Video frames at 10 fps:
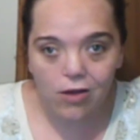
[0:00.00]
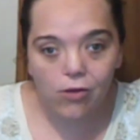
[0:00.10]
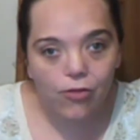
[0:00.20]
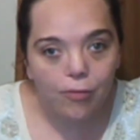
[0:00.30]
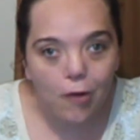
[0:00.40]
you
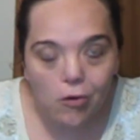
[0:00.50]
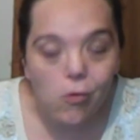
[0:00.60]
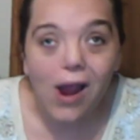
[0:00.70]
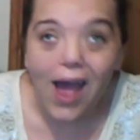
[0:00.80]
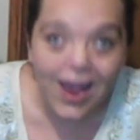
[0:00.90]
know, the
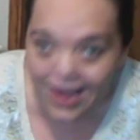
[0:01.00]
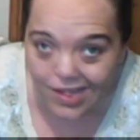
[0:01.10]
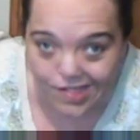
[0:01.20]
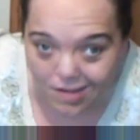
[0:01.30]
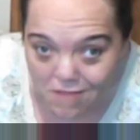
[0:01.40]
part where I
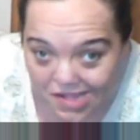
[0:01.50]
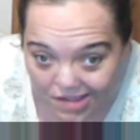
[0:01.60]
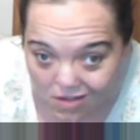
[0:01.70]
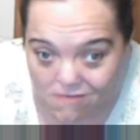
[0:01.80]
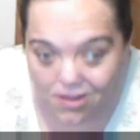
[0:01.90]
can't see
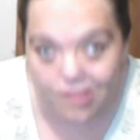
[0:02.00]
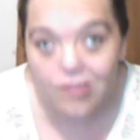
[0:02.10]
myself,